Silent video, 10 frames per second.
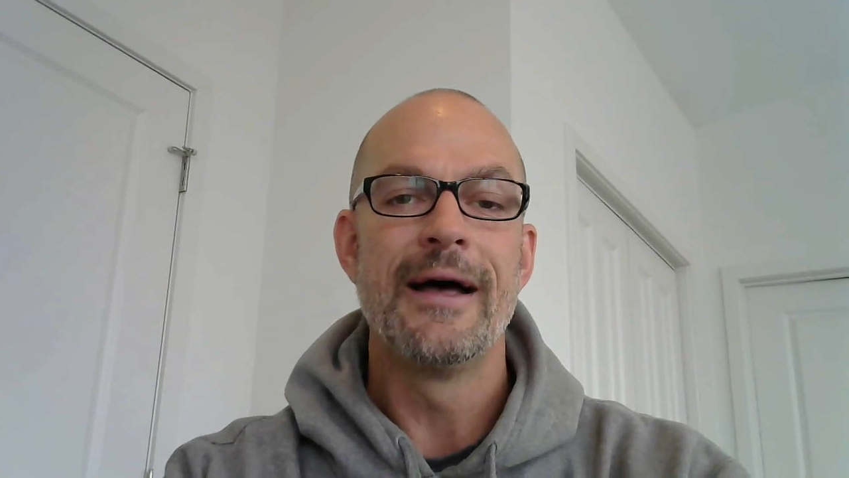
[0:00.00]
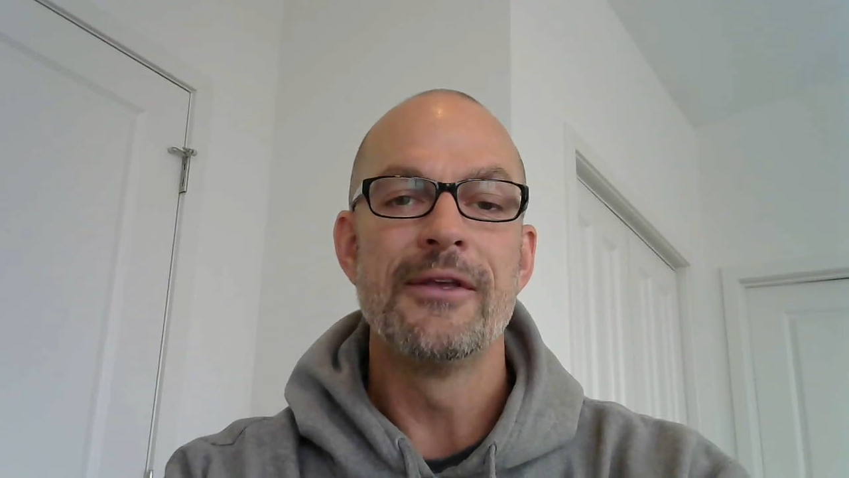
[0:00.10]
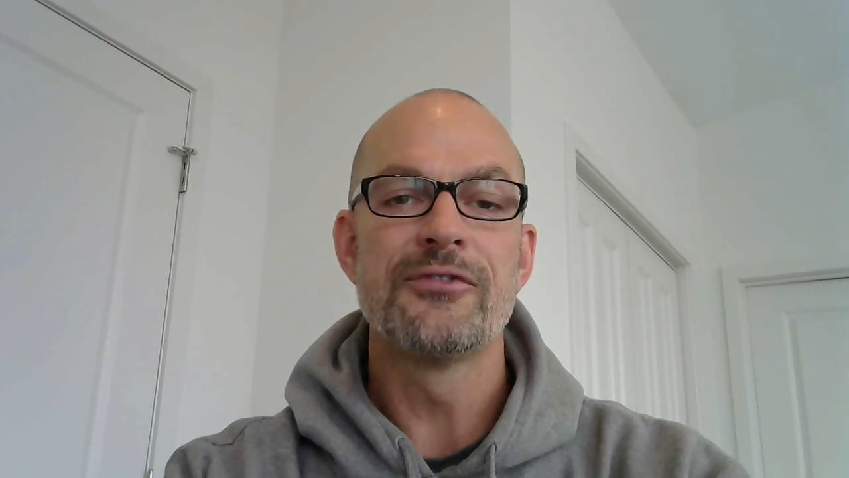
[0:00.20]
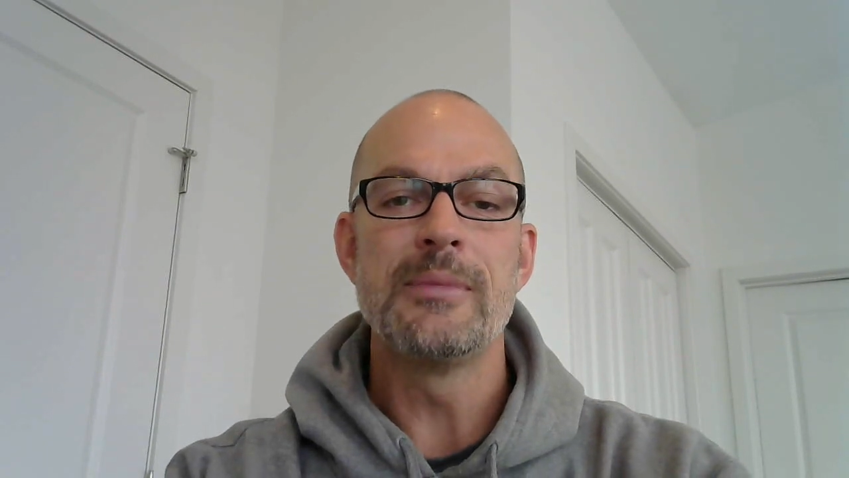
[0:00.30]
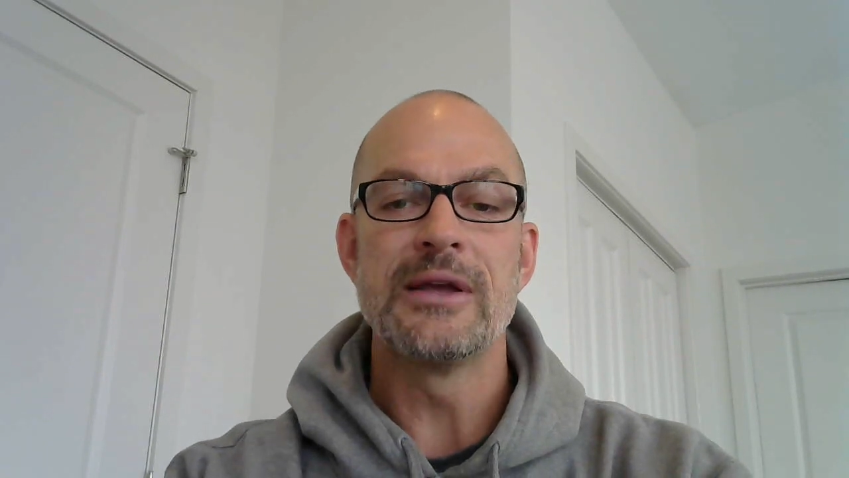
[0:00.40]

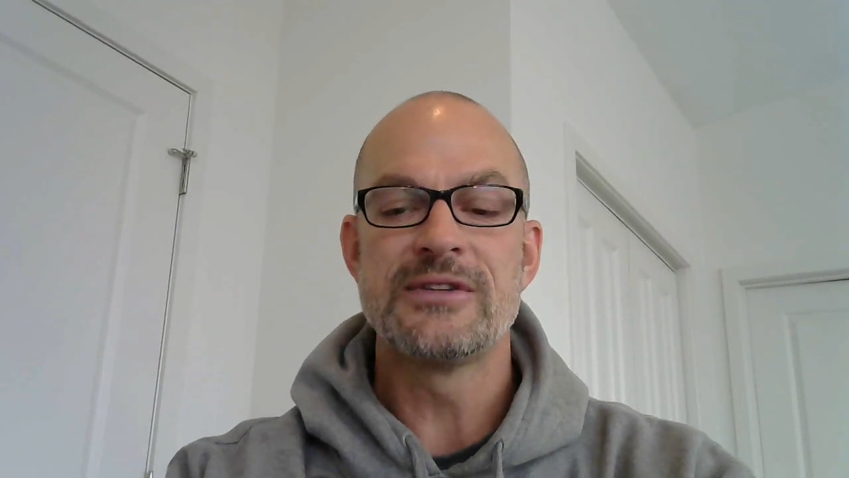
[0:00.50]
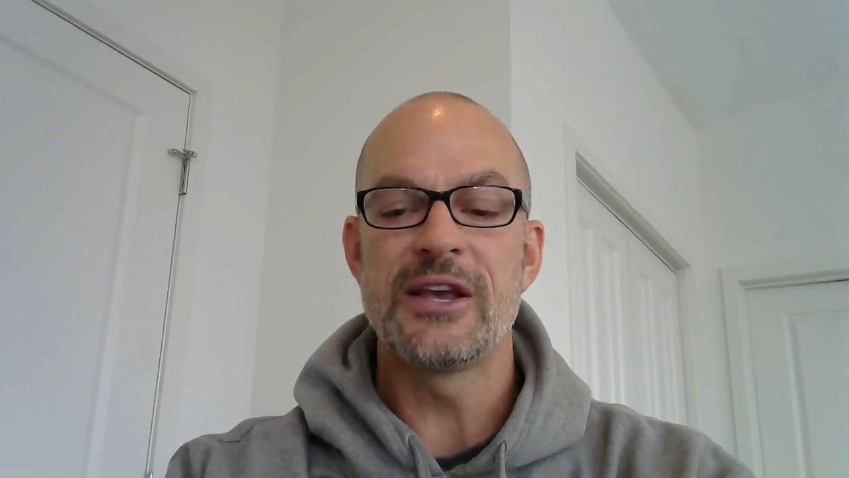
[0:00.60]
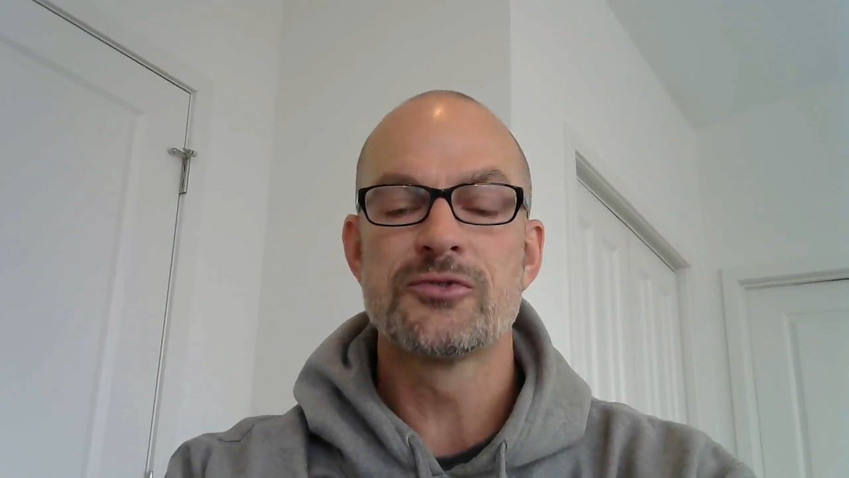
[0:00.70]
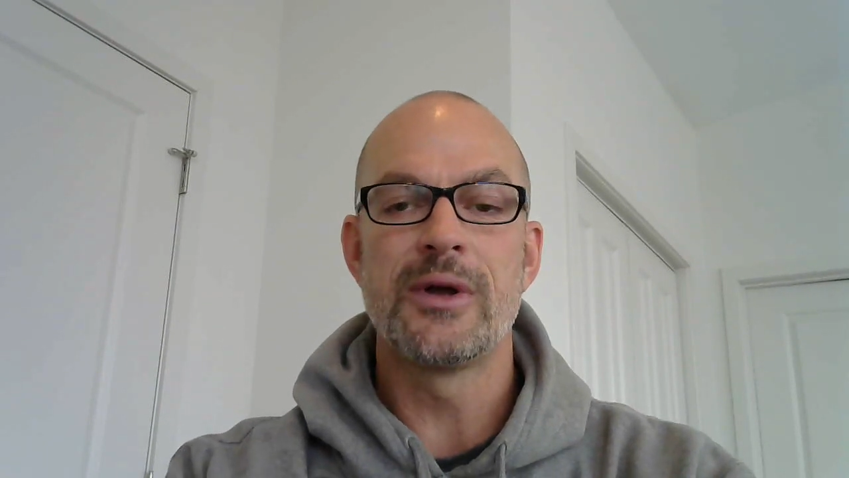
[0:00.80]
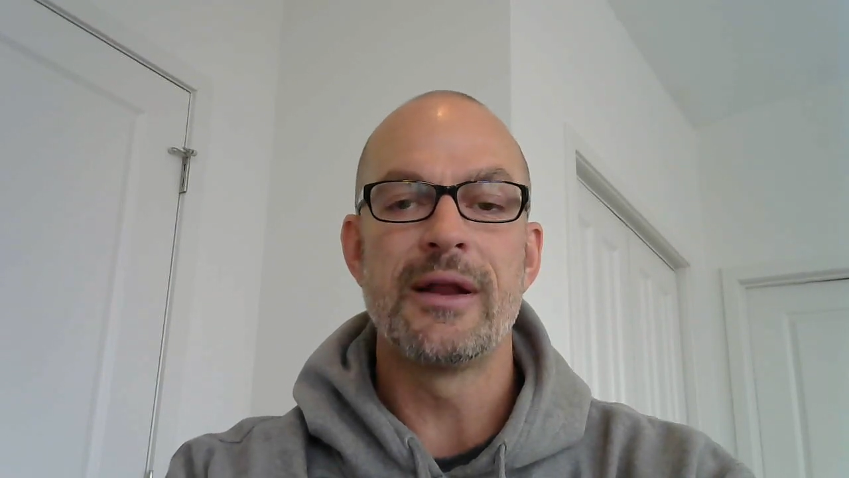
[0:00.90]
This will be a
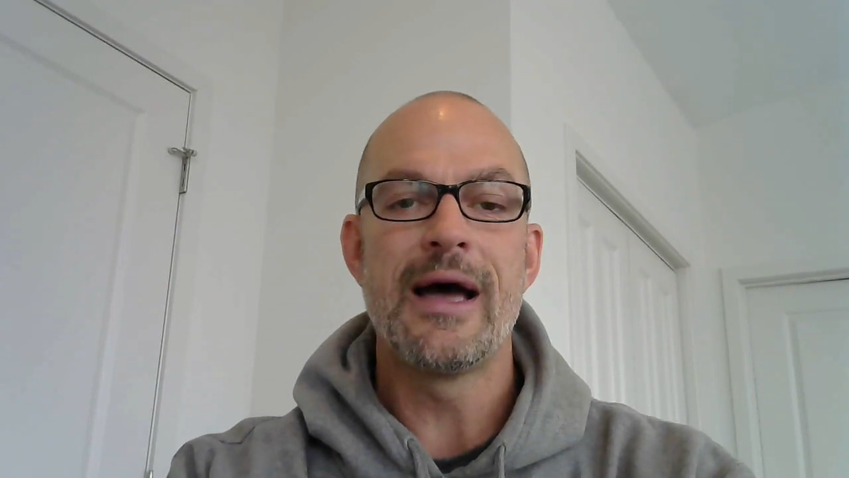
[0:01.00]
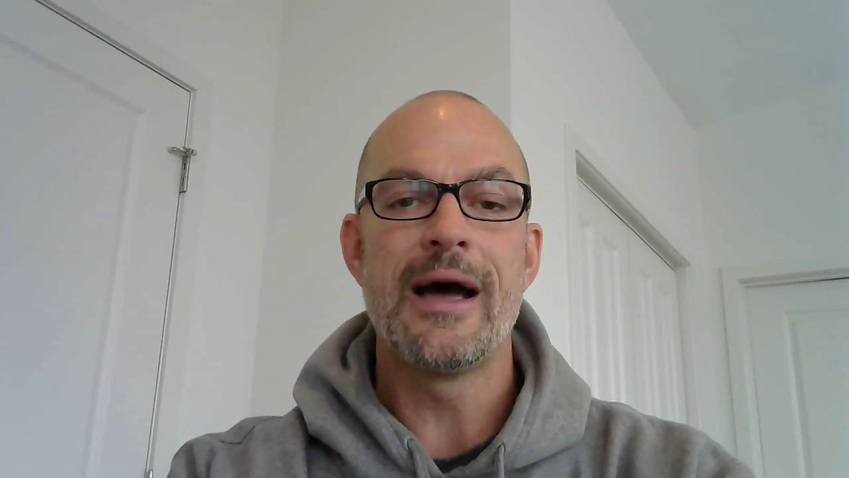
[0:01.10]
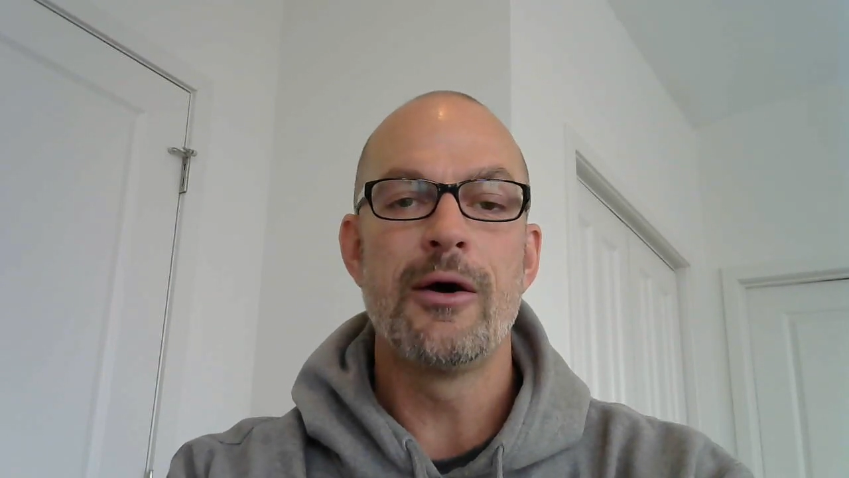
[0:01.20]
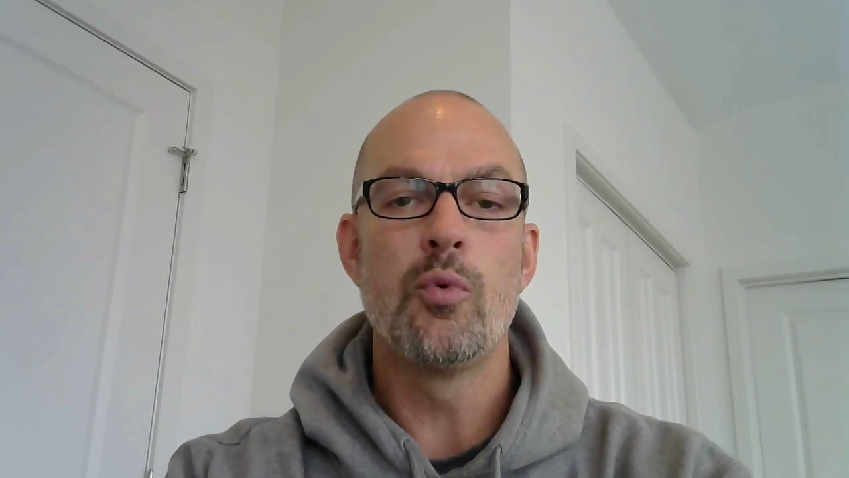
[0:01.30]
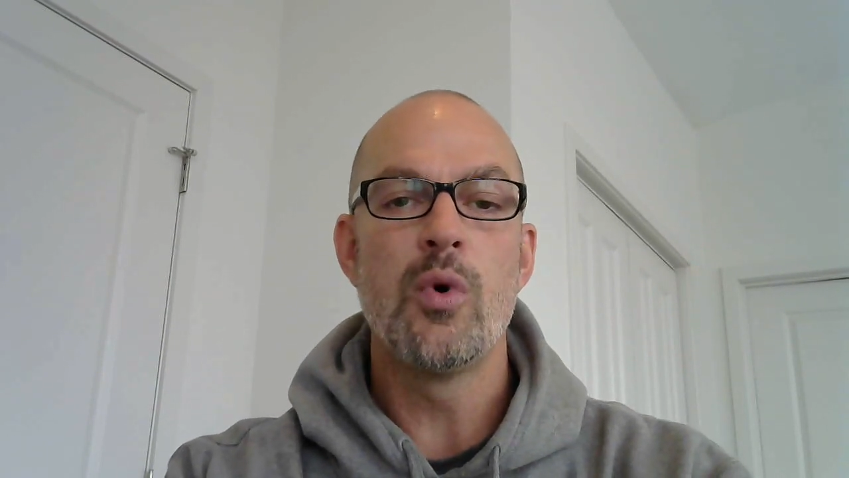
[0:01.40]
test run on
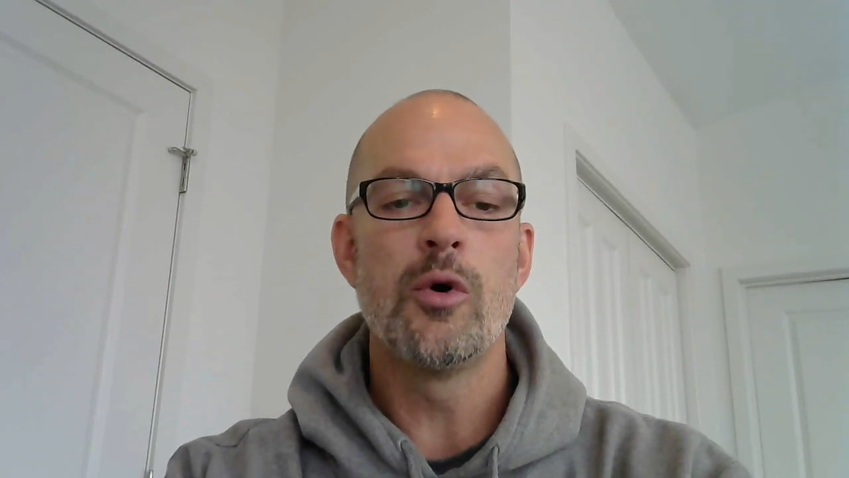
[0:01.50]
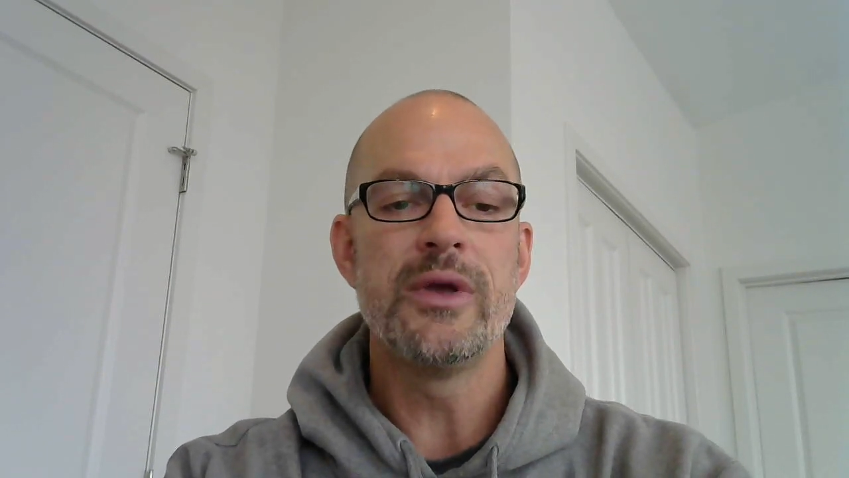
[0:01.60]
how well